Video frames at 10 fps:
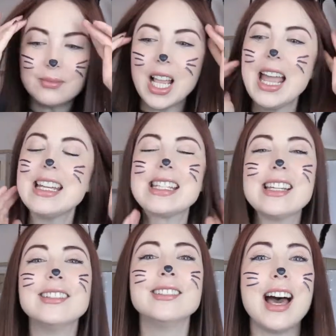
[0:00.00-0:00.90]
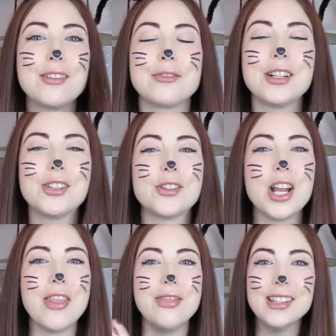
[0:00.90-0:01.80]
I had done a lot of research
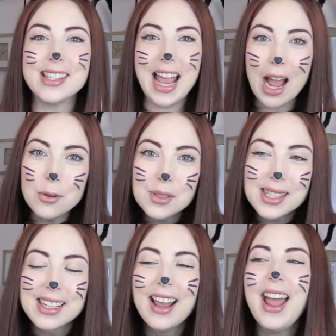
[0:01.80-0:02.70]
on this house,